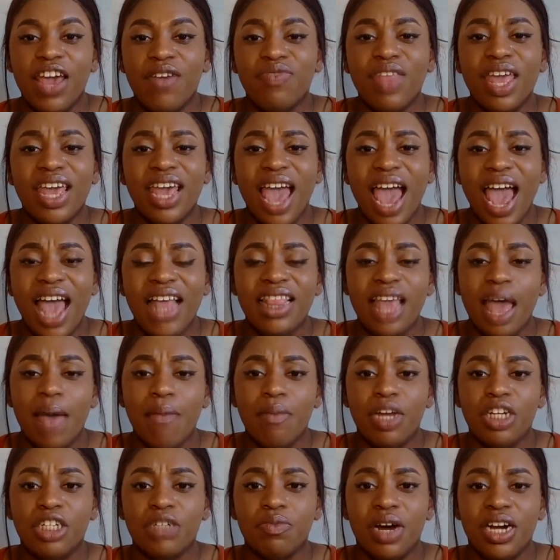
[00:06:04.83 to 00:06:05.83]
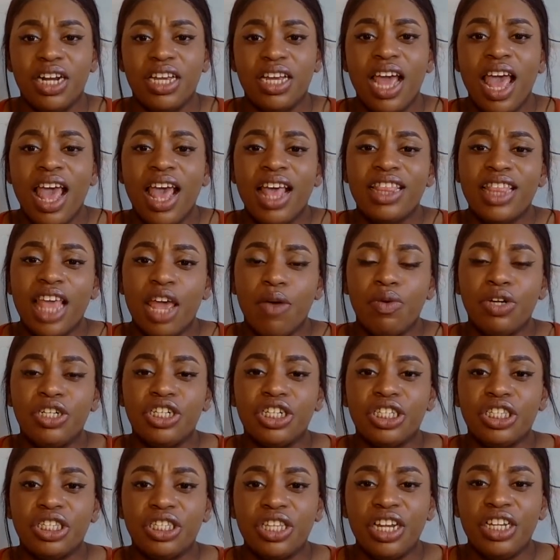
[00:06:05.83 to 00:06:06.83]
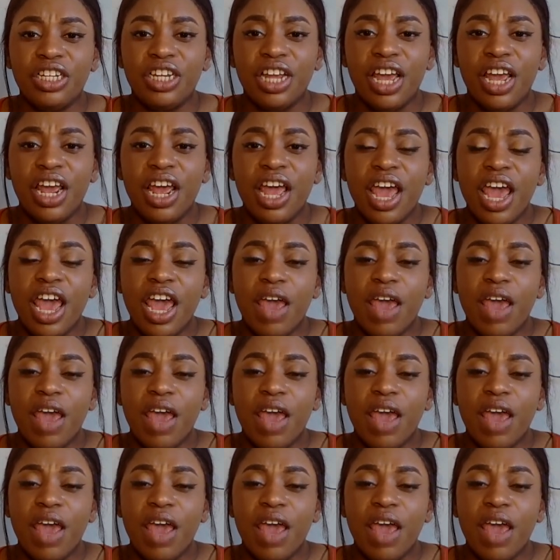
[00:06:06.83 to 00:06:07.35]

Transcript: If they had that much money, they would just send it